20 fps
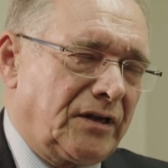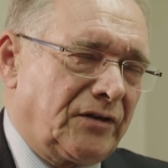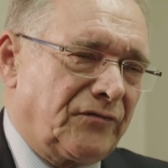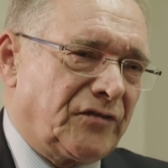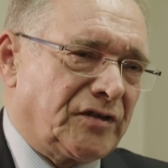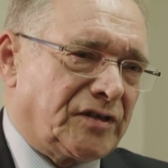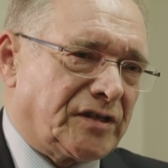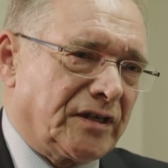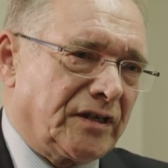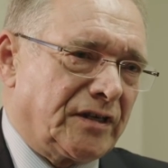
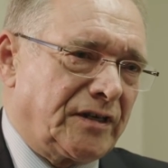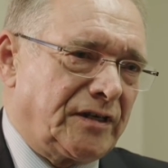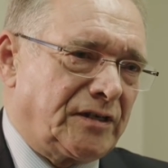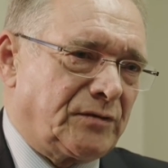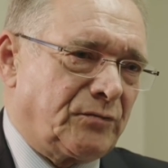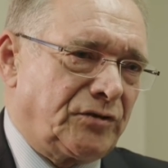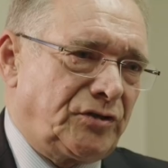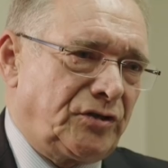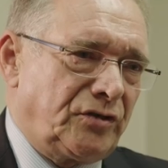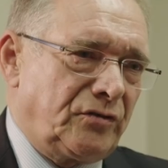facilities,
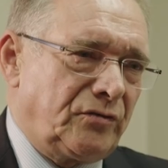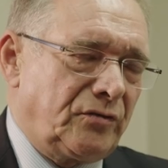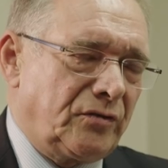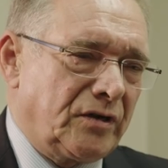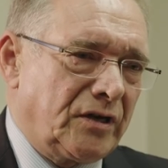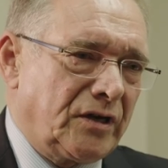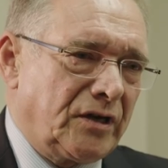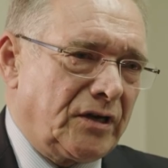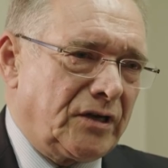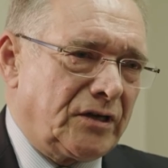would you
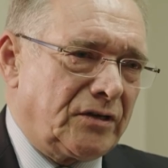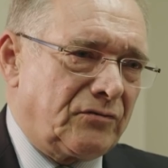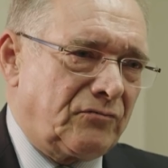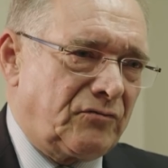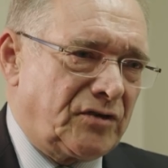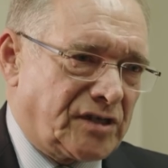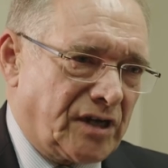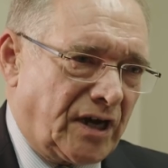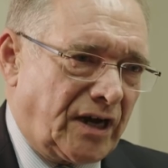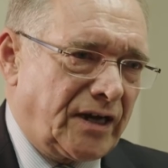
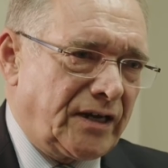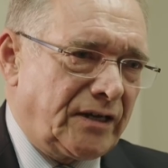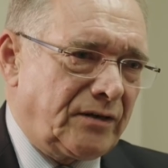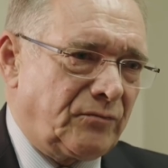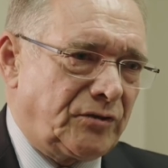resign?